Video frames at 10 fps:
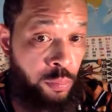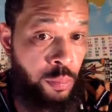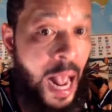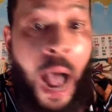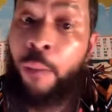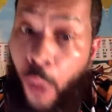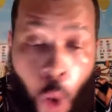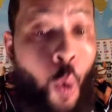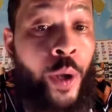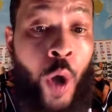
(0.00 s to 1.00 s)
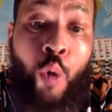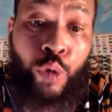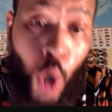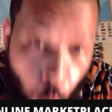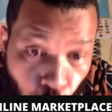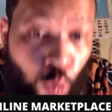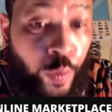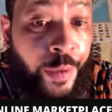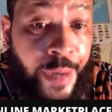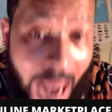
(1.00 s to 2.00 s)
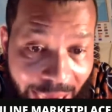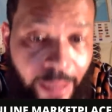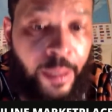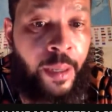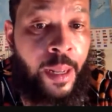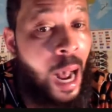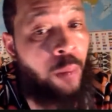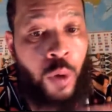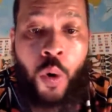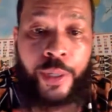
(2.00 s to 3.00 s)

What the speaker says: I'm going on Google tonight. I'm going